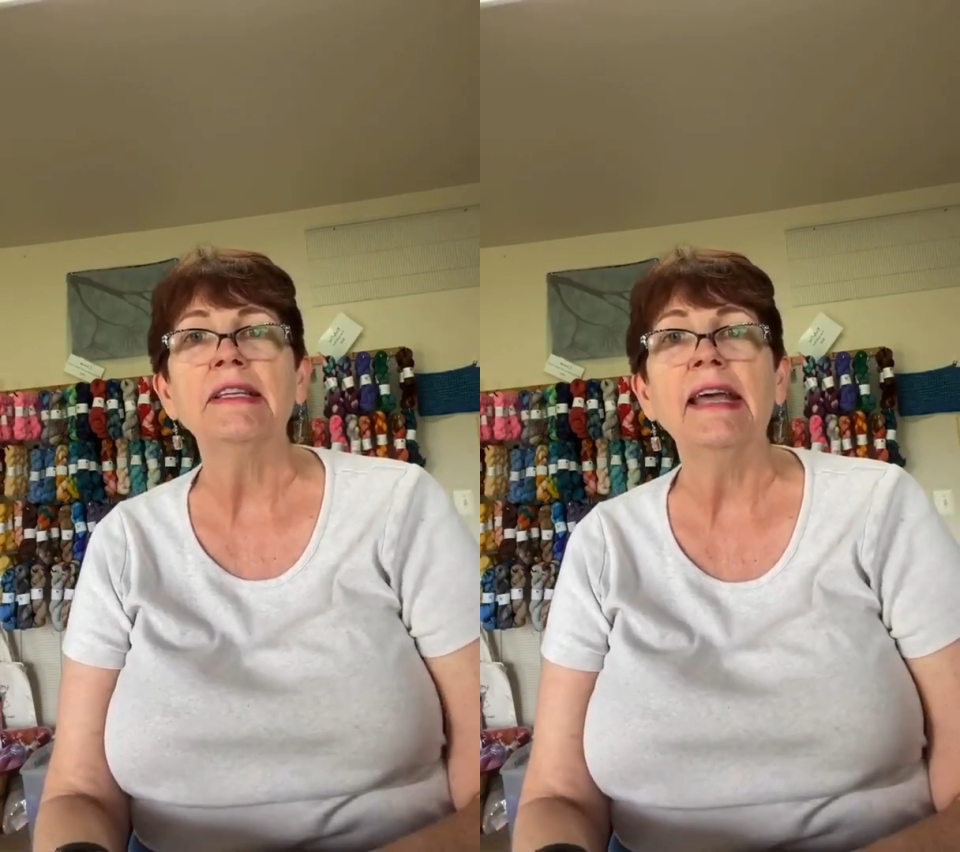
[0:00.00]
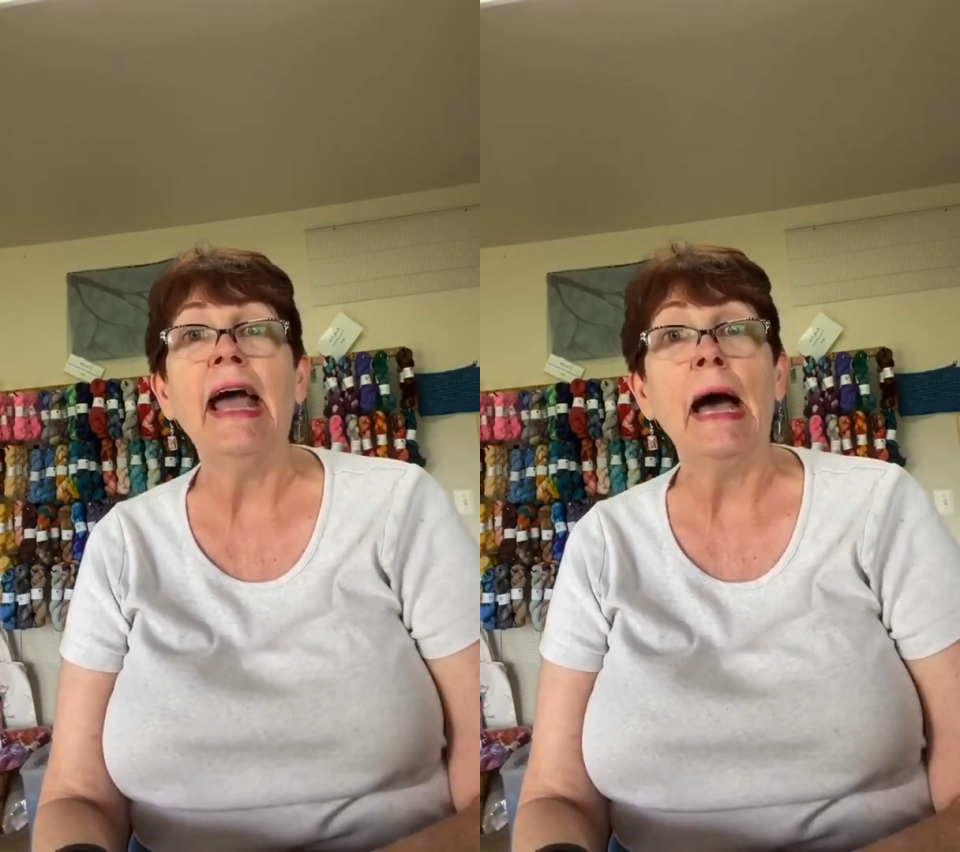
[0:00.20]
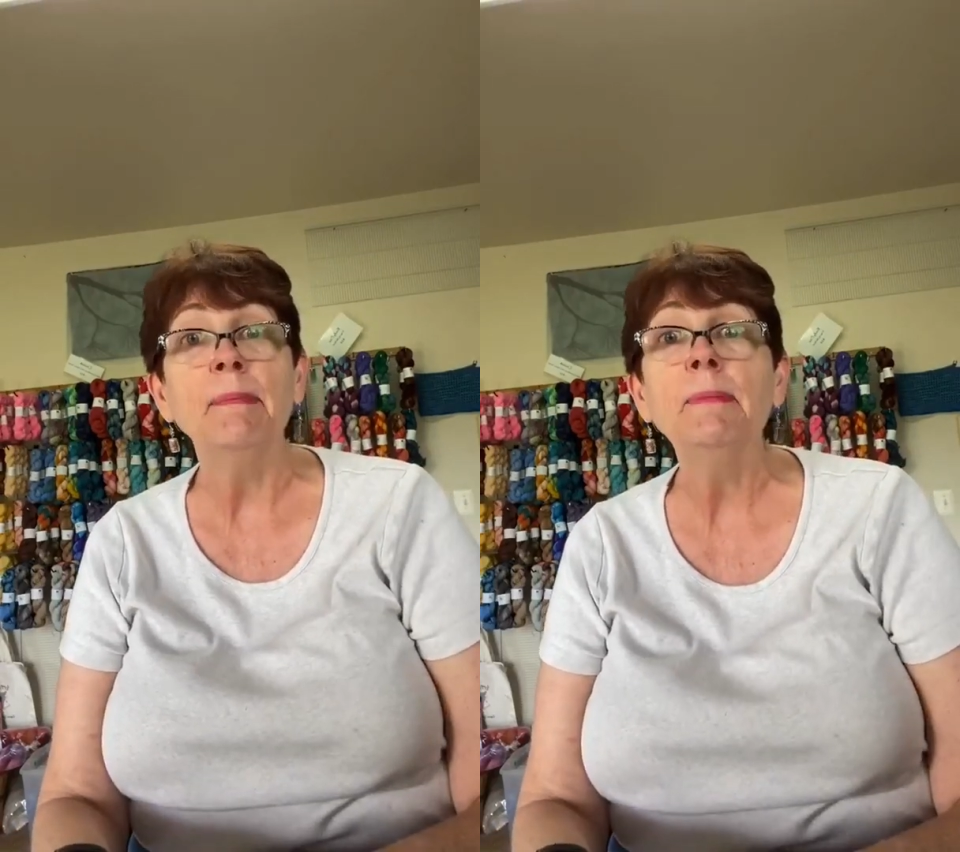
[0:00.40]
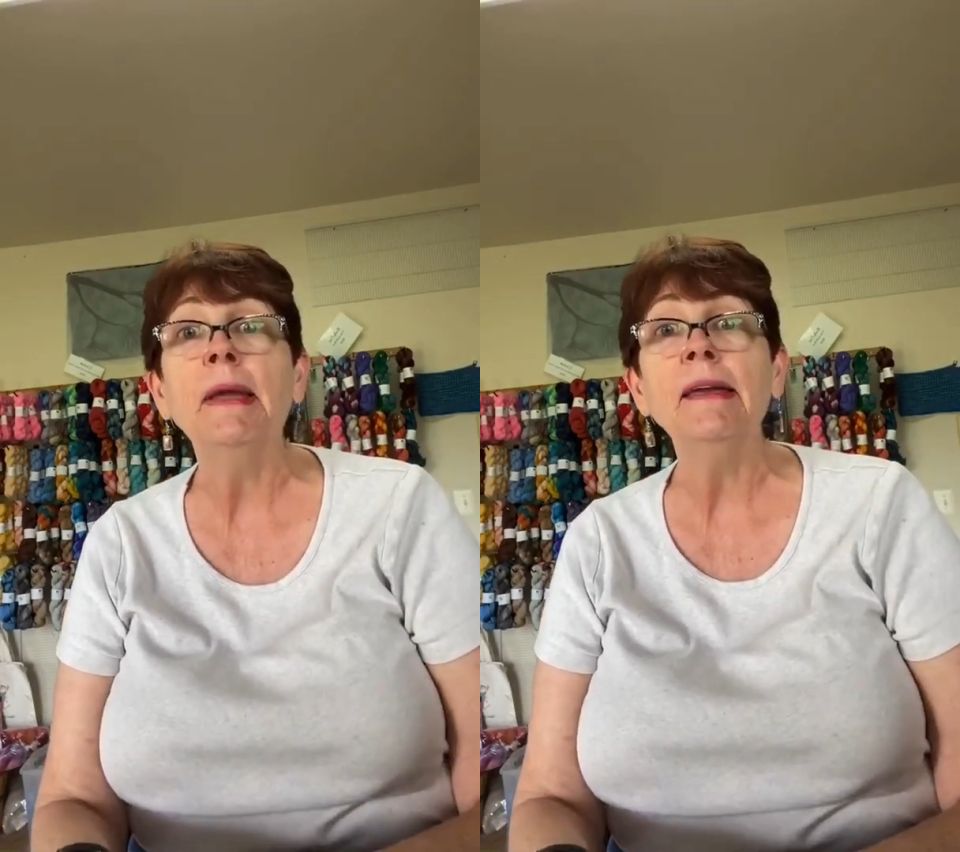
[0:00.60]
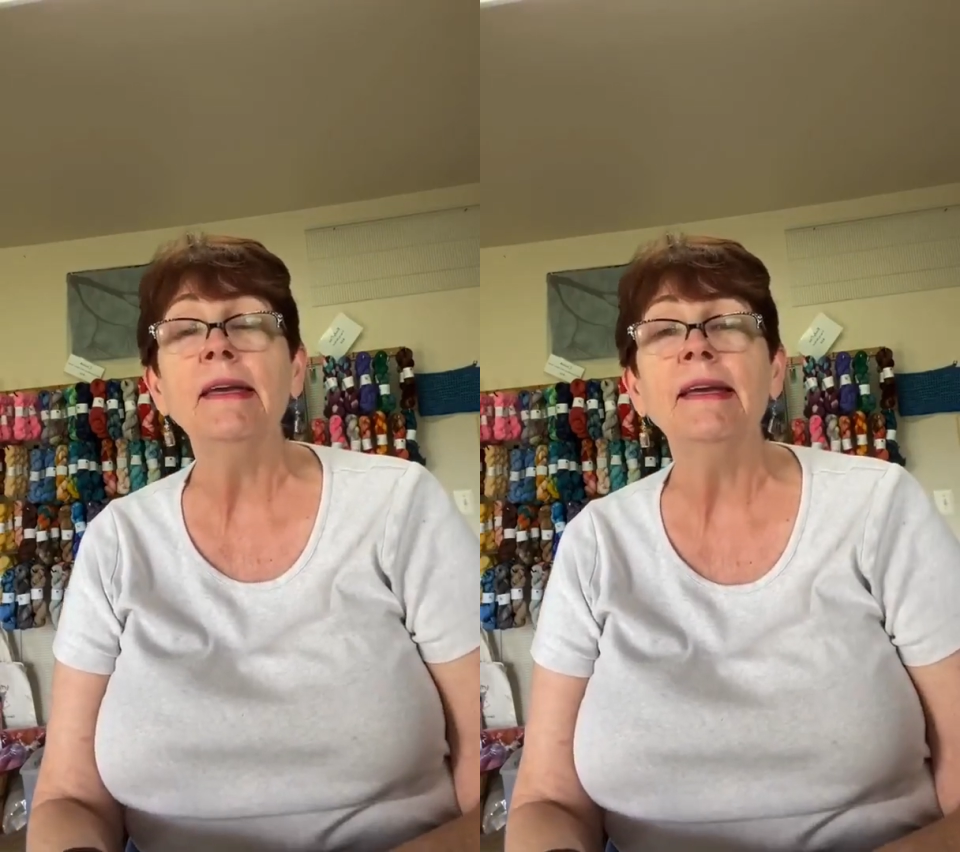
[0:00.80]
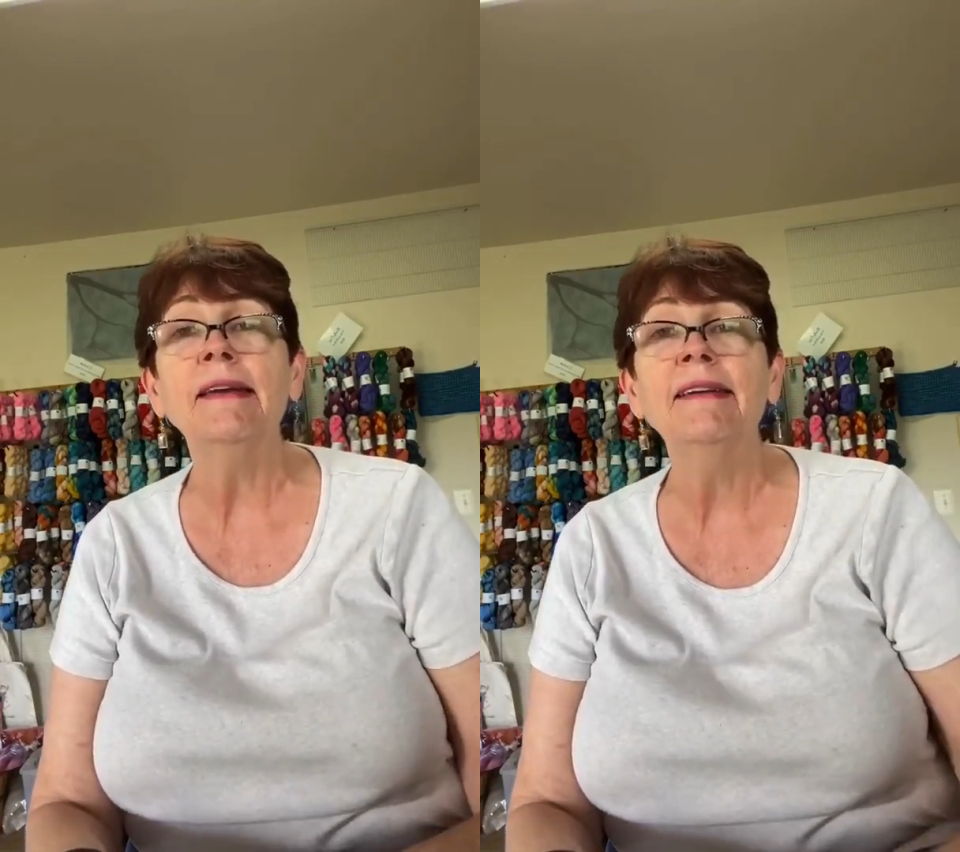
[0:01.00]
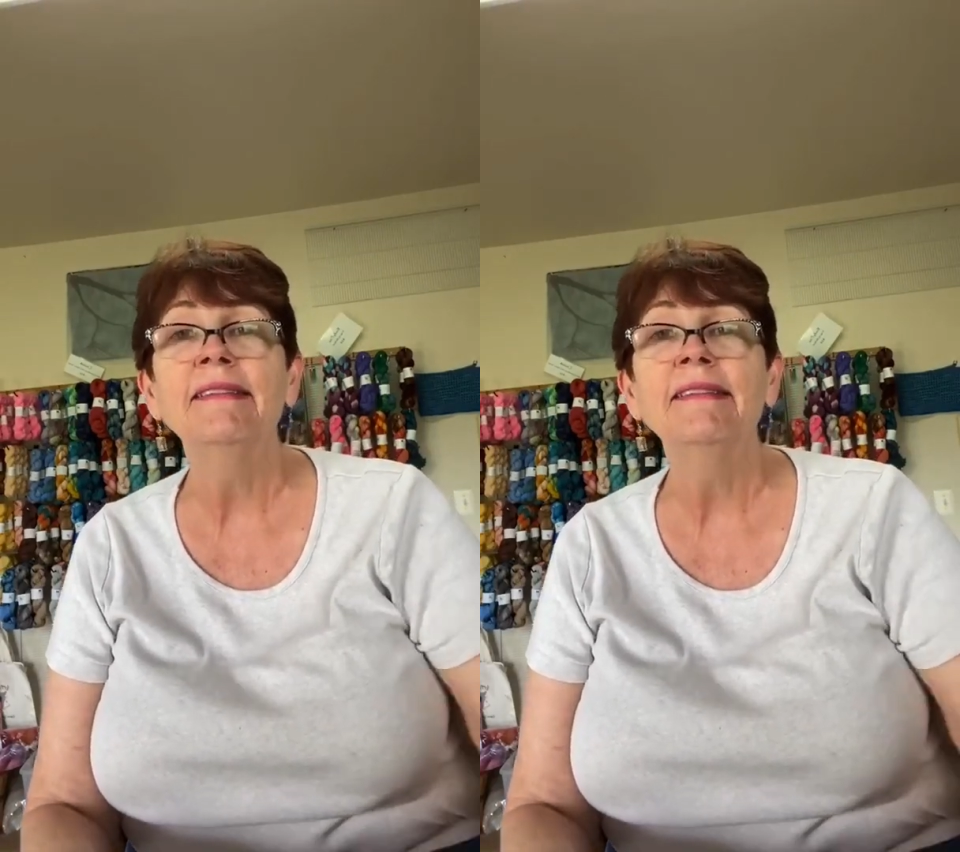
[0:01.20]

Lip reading: say happy making.